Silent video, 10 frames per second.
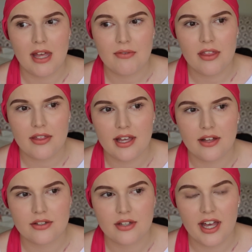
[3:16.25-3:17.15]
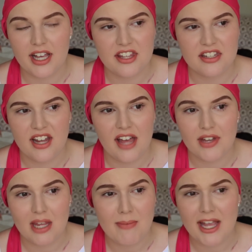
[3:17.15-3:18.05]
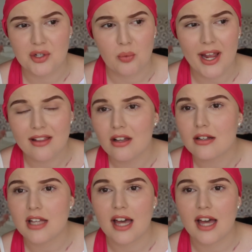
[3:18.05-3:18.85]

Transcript: Everything else, like I didn't have any major weight loss,